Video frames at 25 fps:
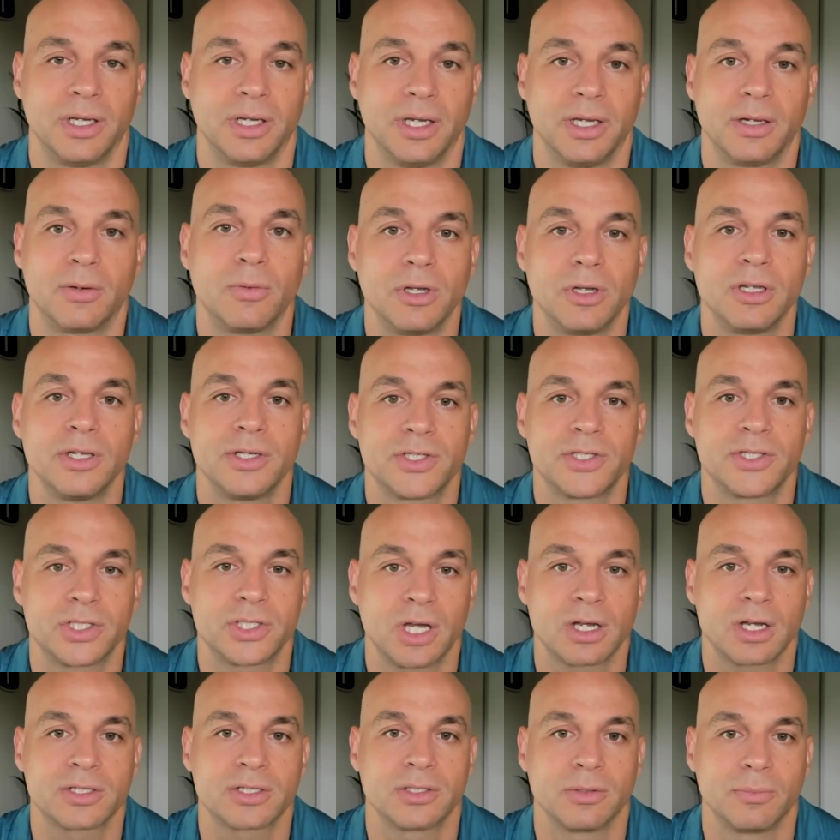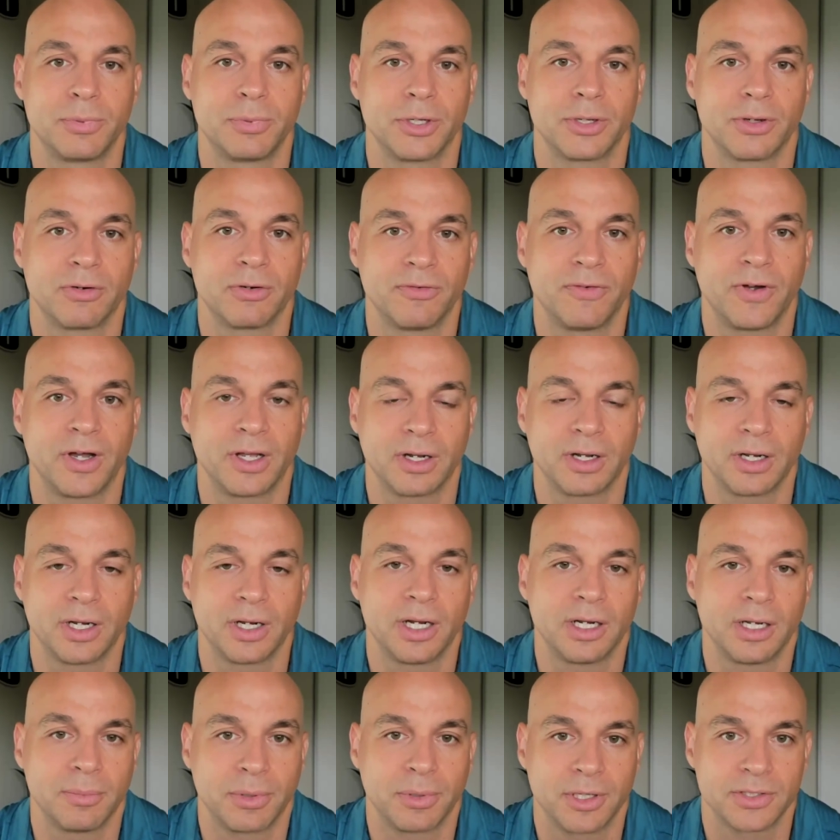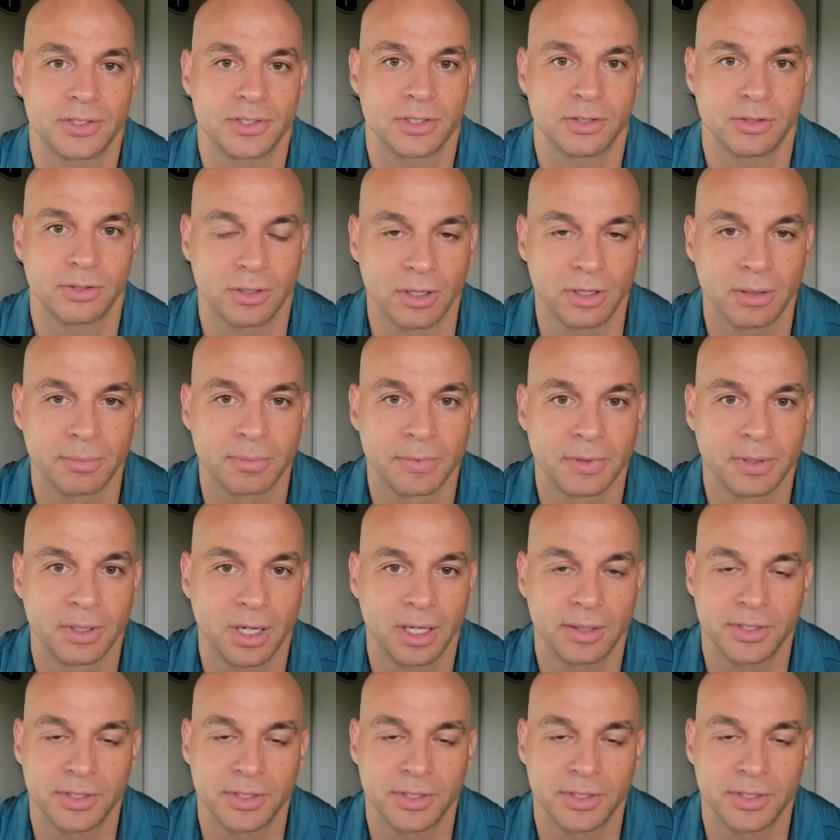It really sucks to put your fund in any place in Europe.